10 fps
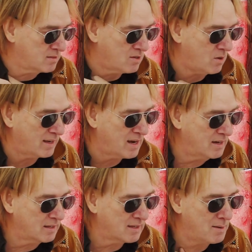so I kind
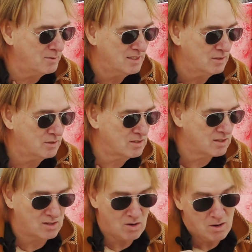of commandeered his
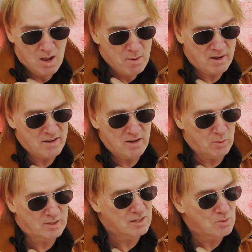guitar, but I didn't know
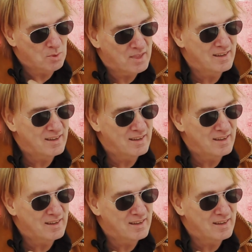what to do with it.